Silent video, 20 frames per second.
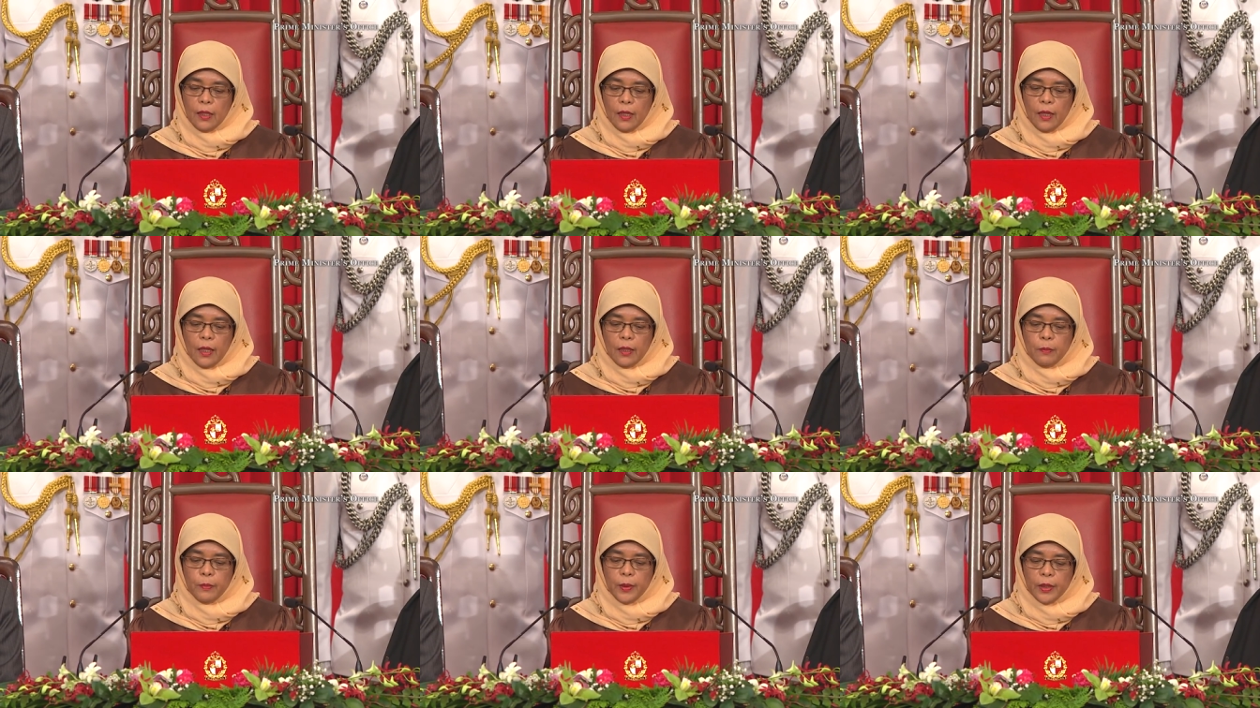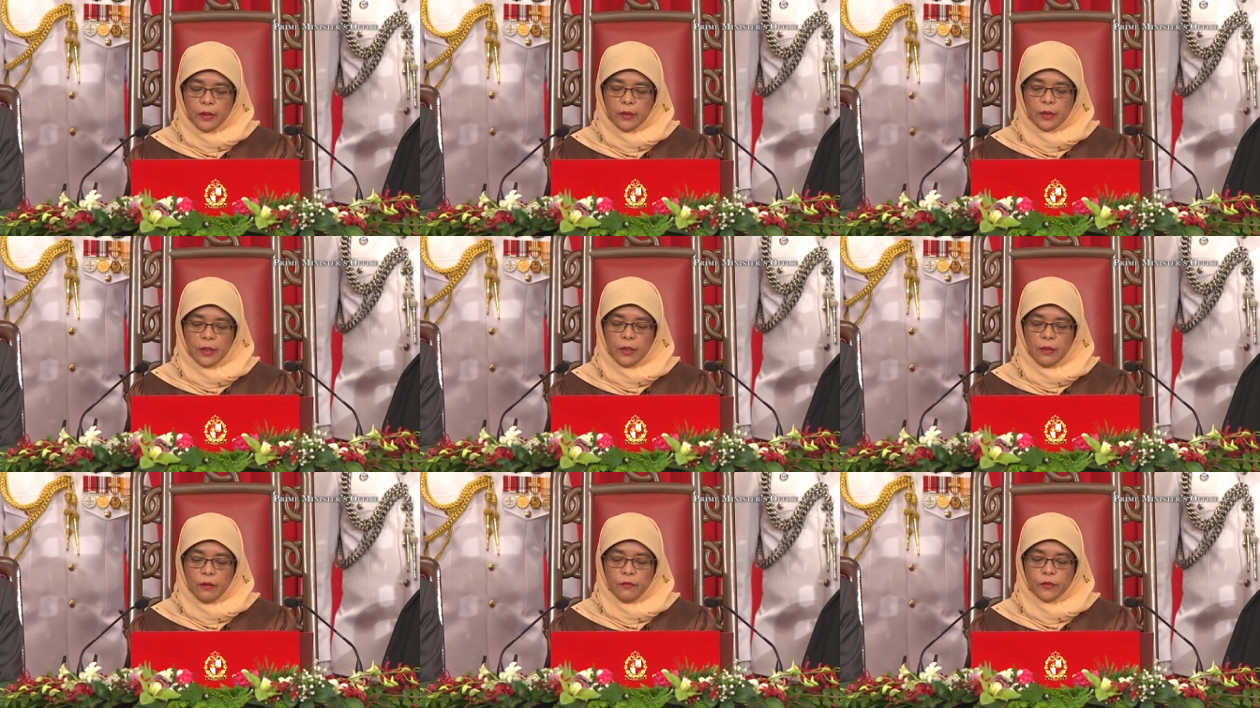and
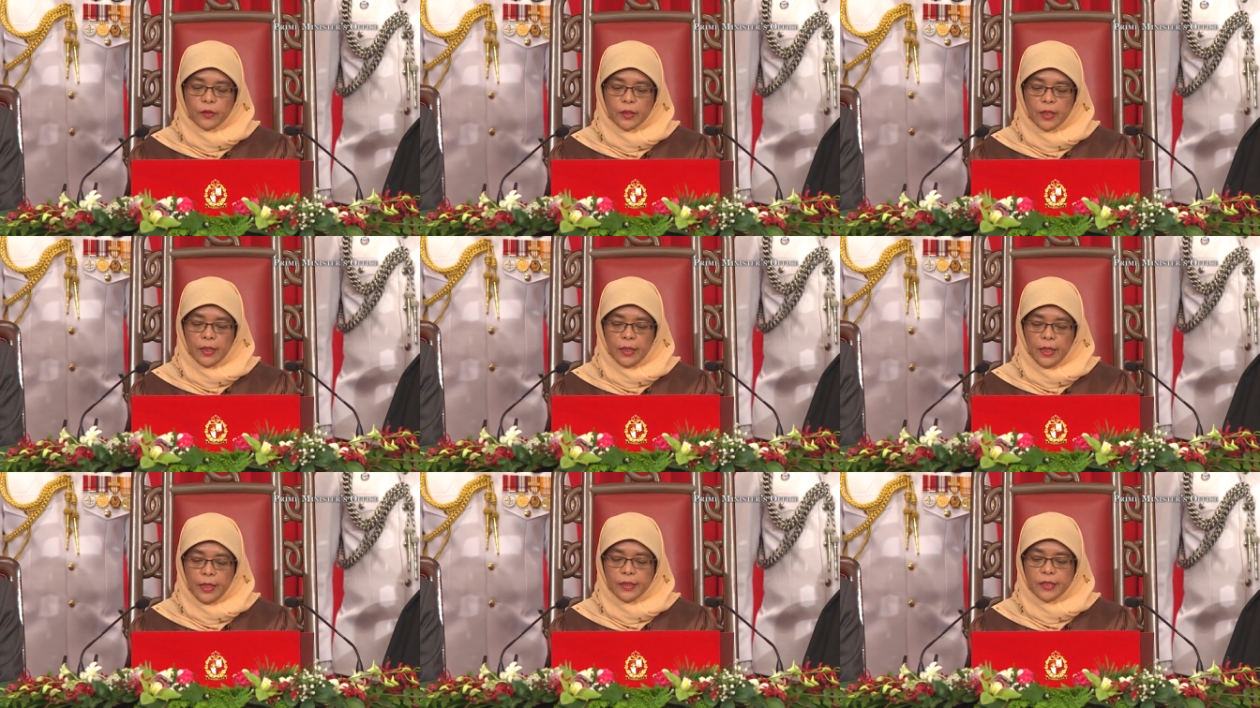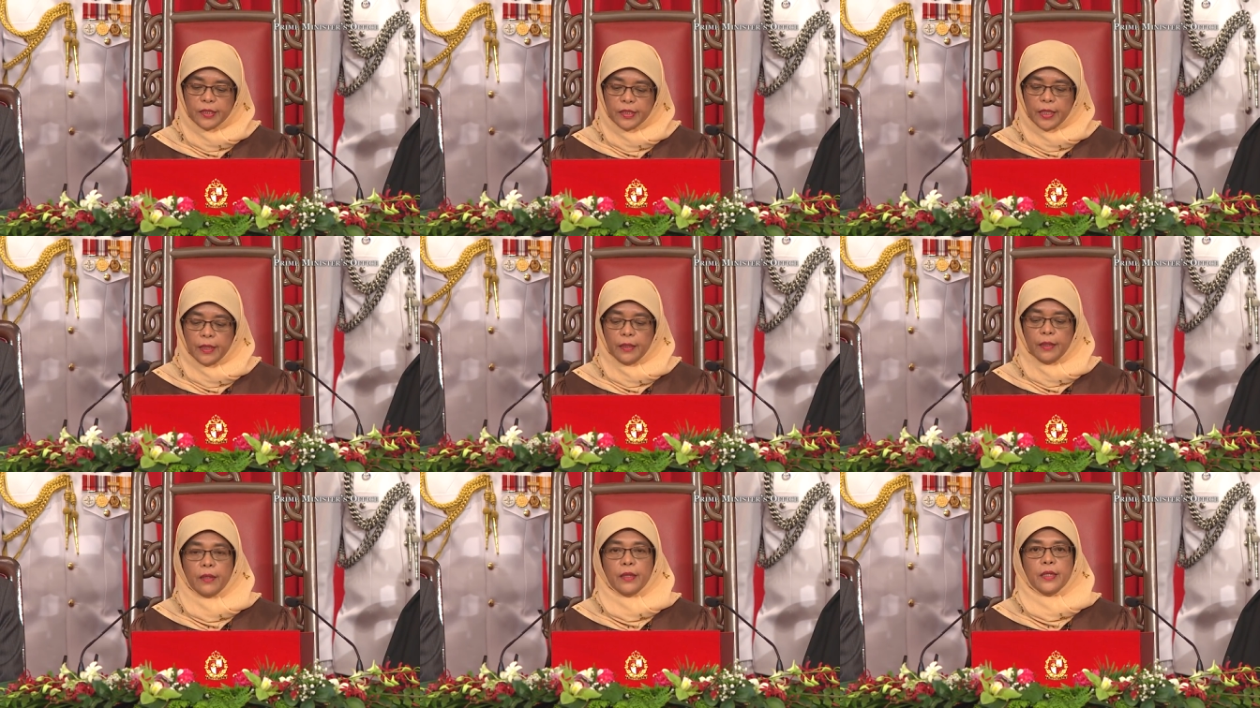building for the next
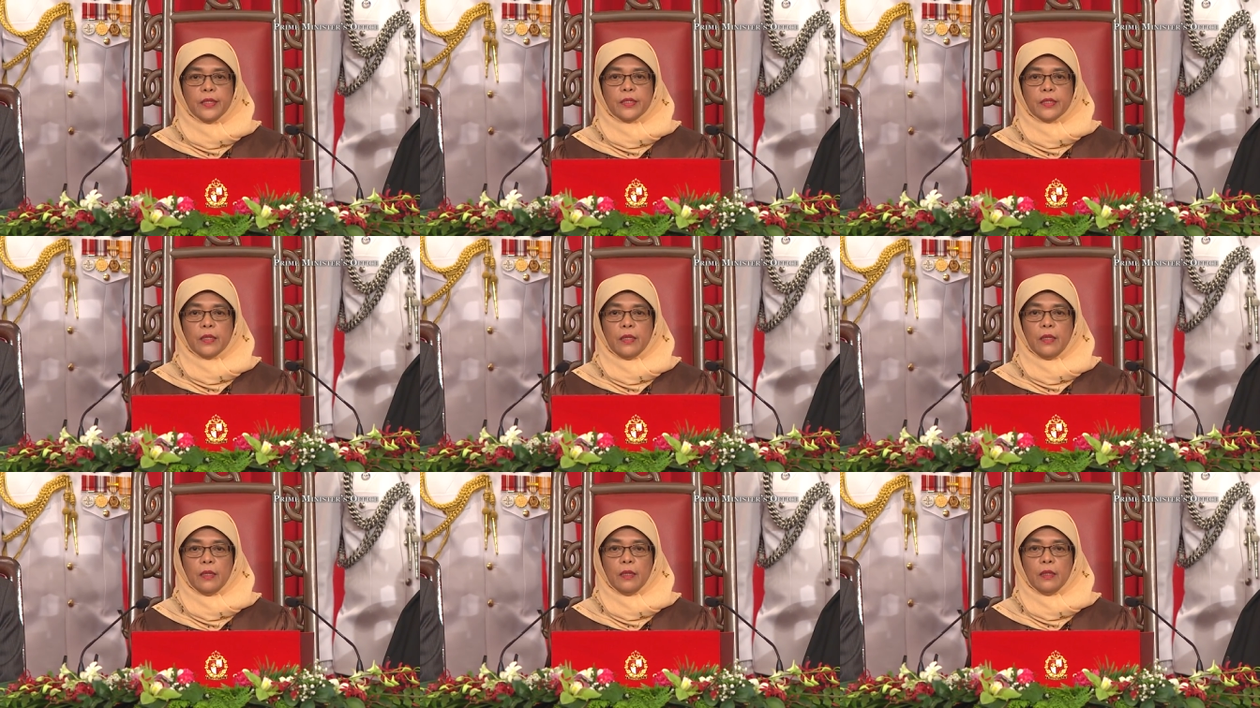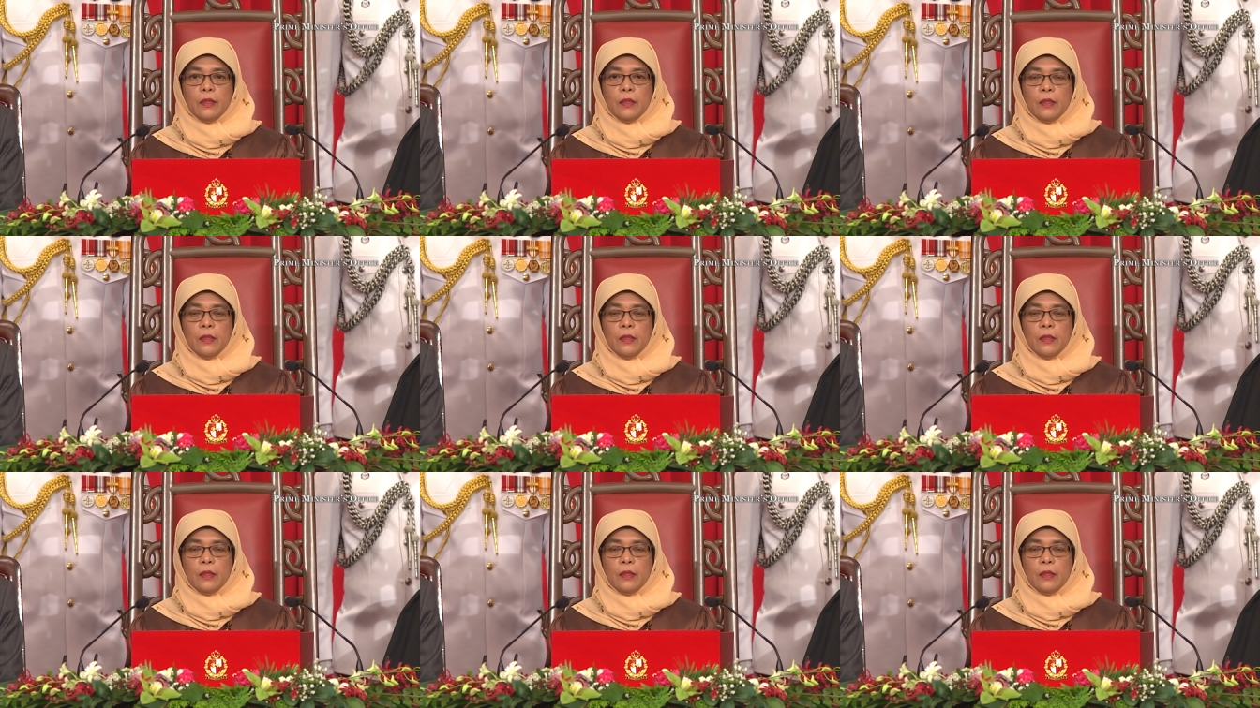generation.